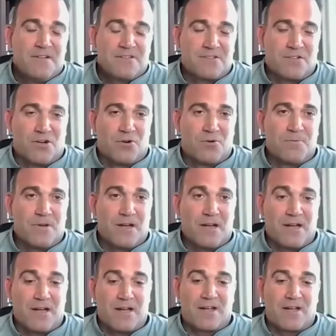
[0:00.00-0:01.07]
So
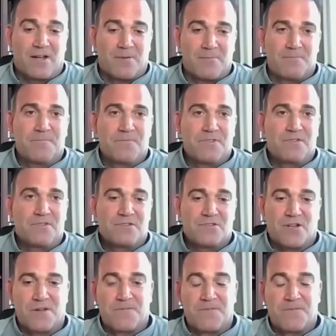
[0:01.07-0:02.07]
I